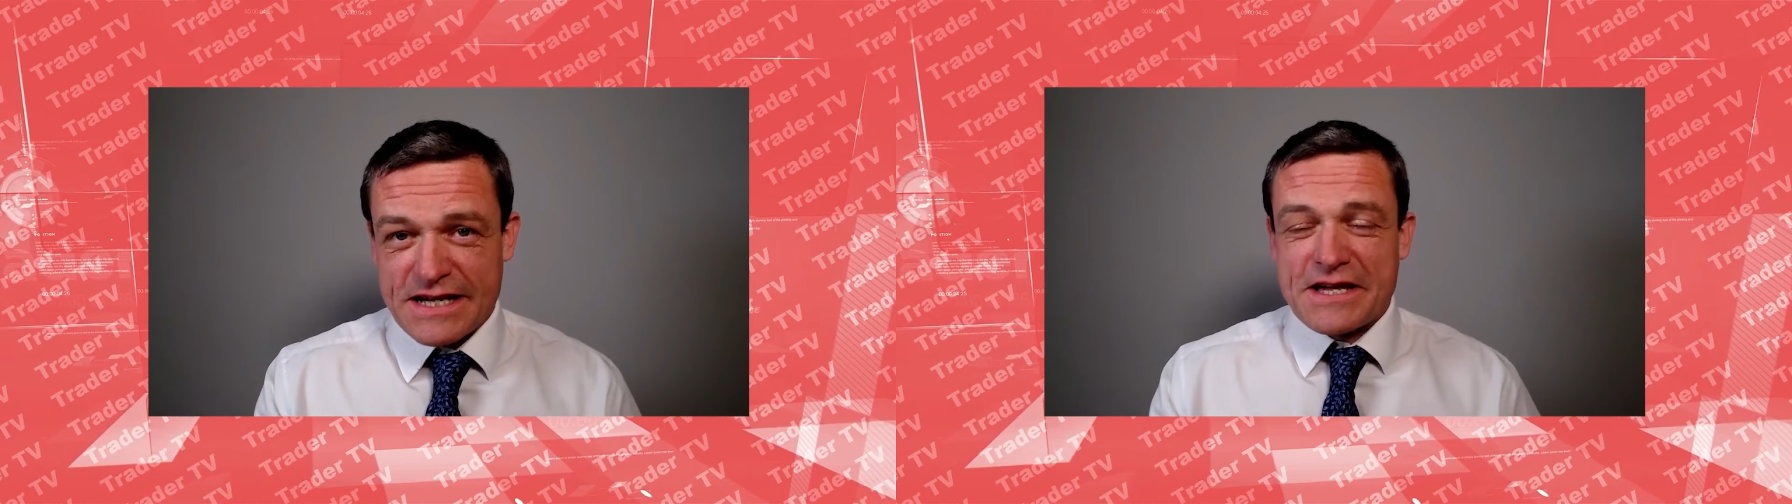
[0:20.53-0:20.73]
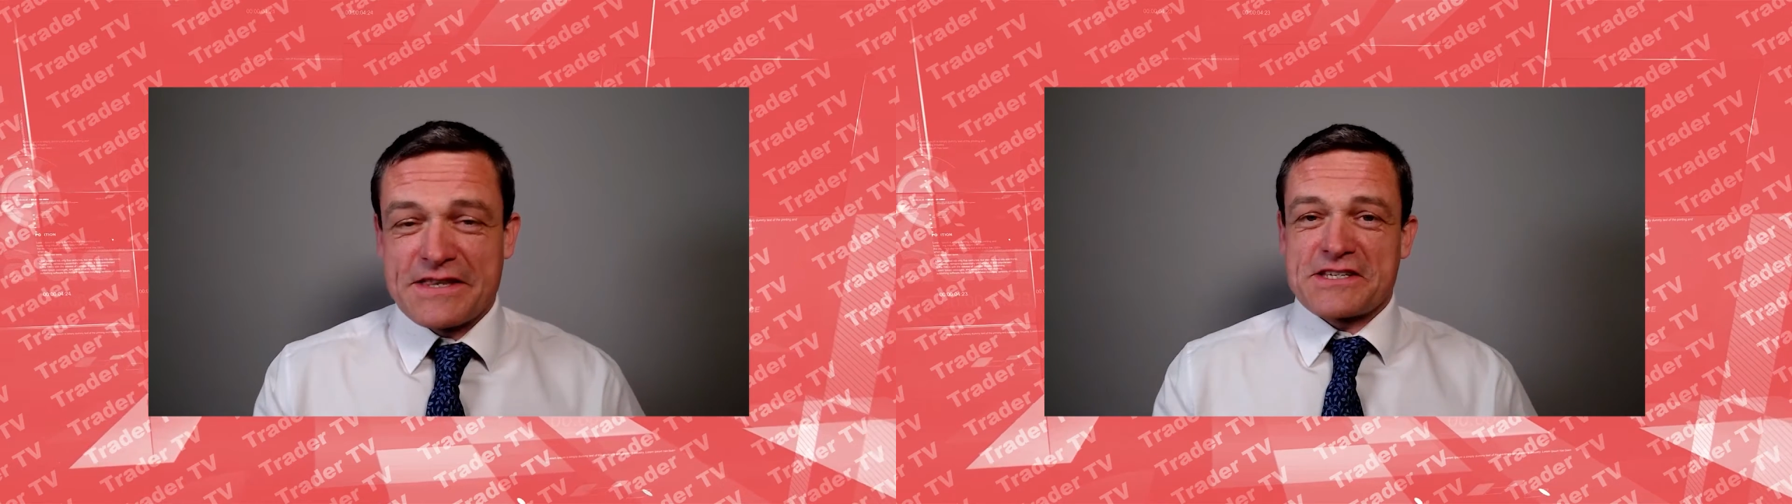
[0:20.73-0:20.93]

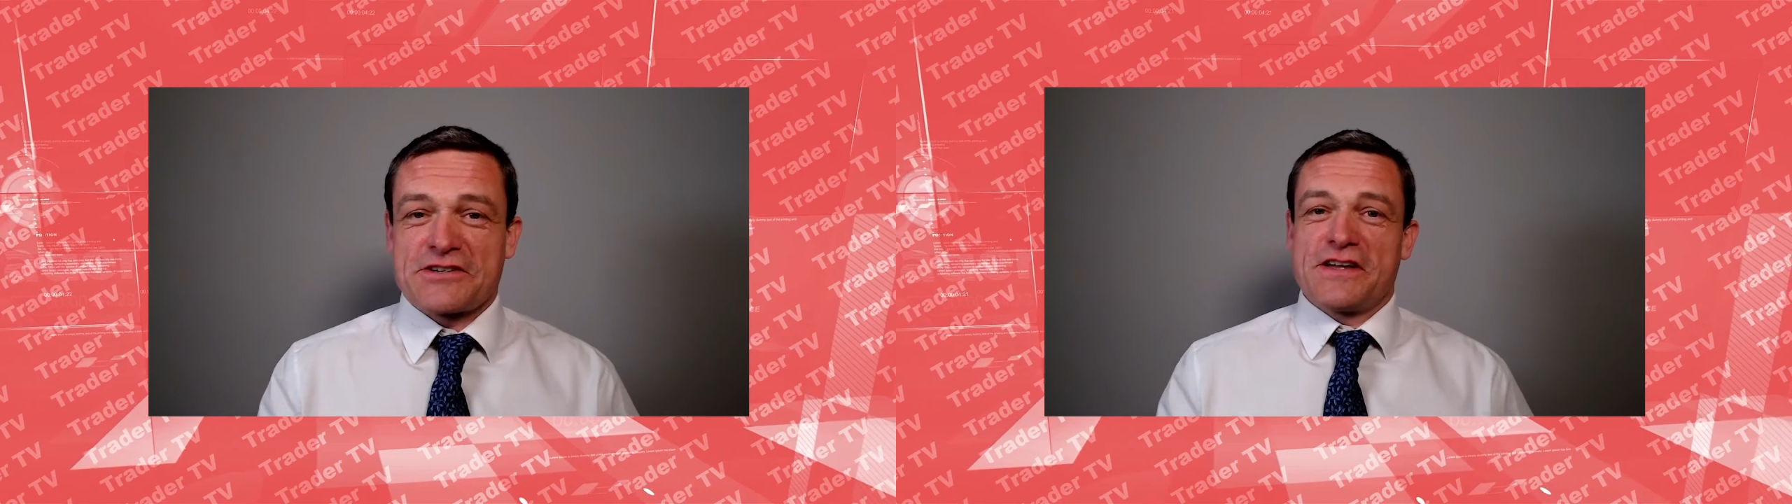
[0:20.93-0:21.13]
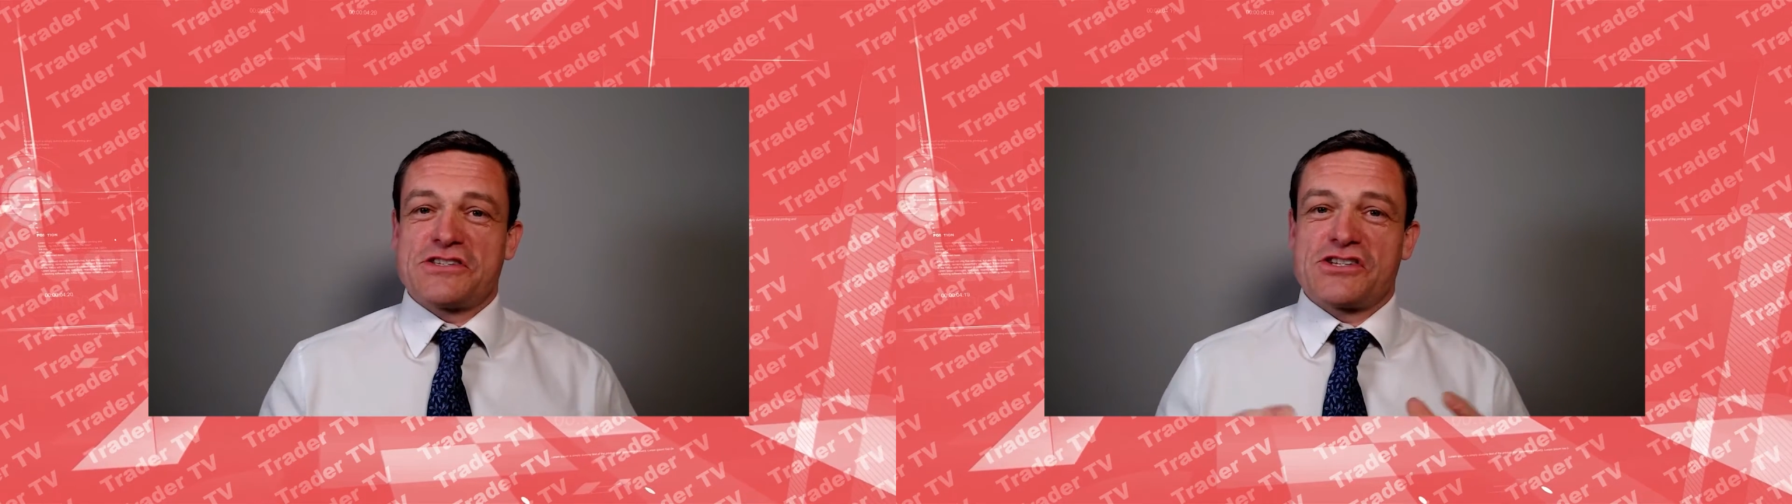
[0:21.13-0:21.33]
This
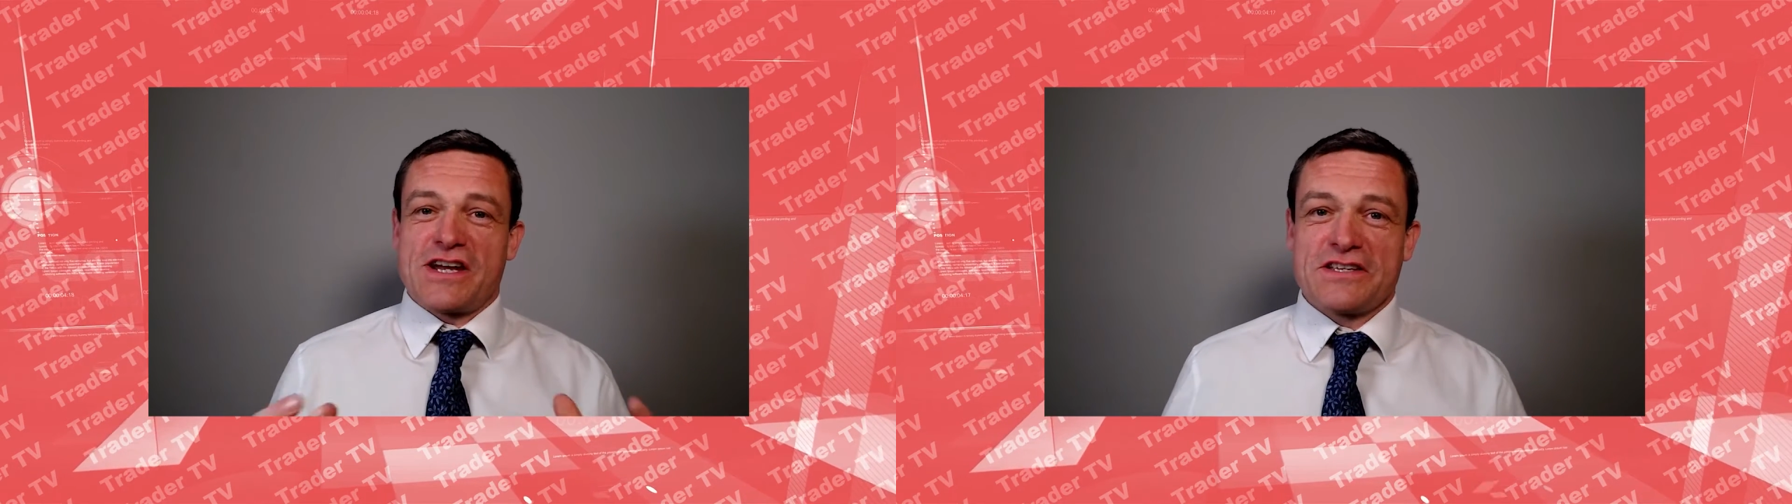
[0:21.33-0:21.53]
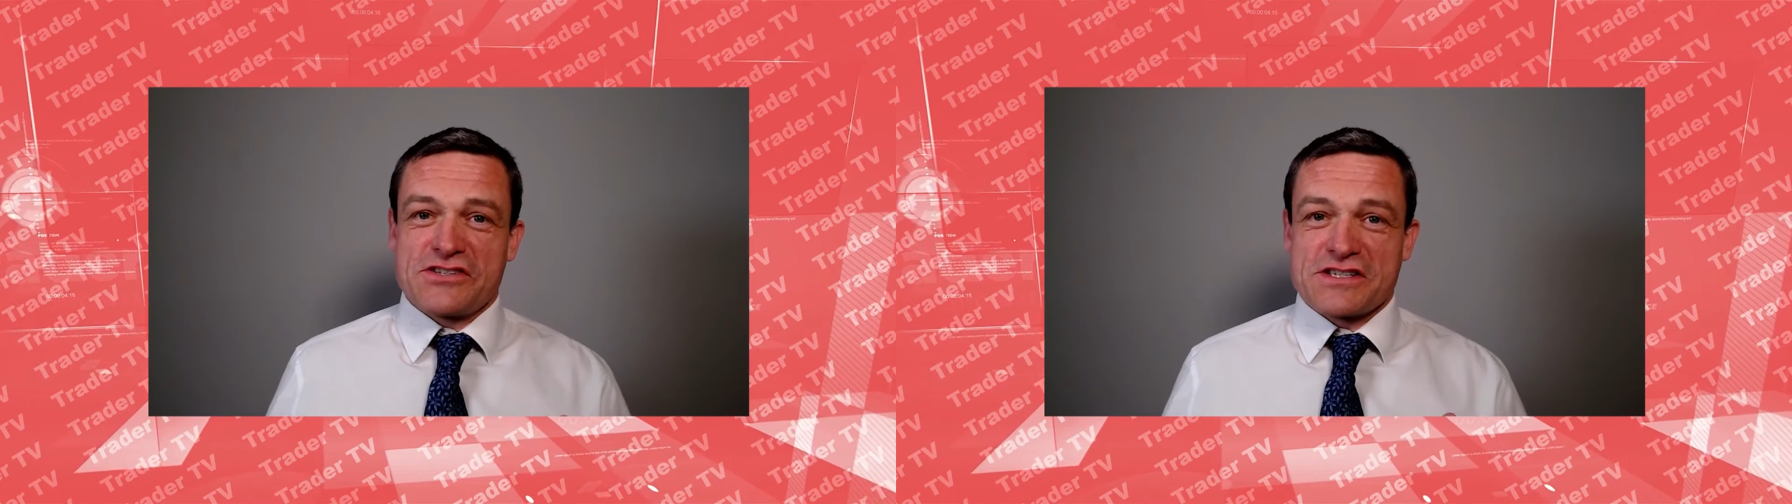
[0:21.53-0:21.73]
creates
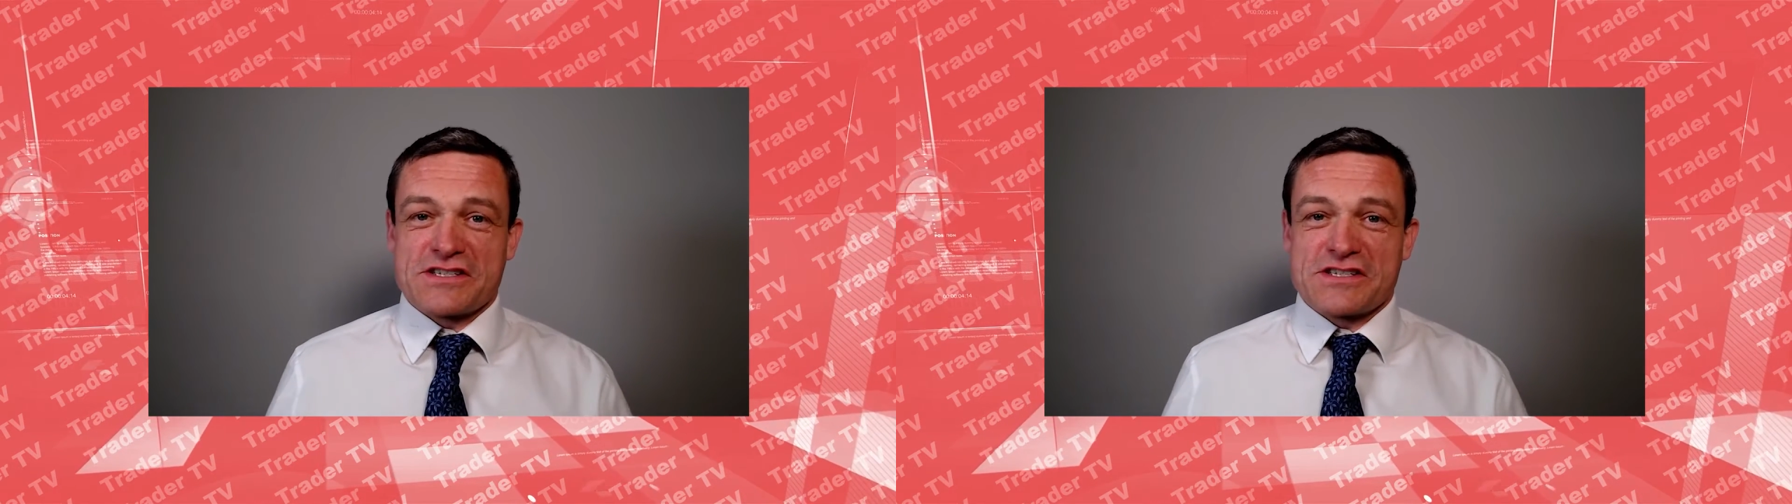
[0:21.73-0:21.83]
challenges,